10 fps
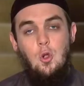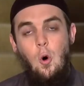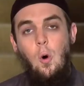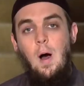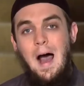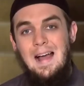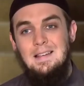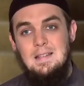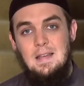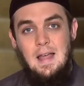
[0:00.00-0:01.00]
Go
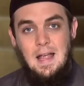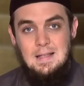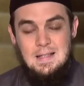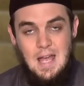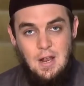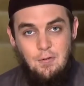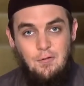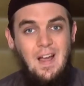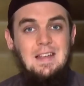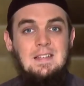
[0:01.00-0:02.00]
and instead of
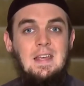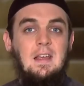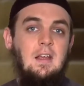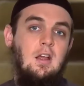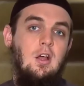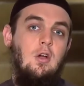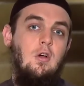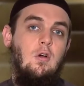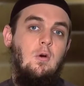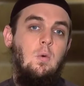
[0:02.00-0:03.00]
fighting
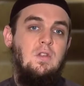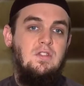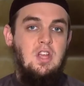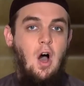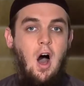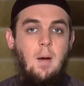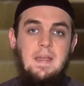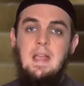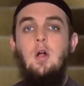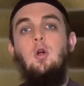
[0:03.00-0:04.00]
with the
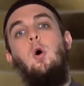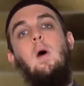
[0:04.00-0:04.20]
army, go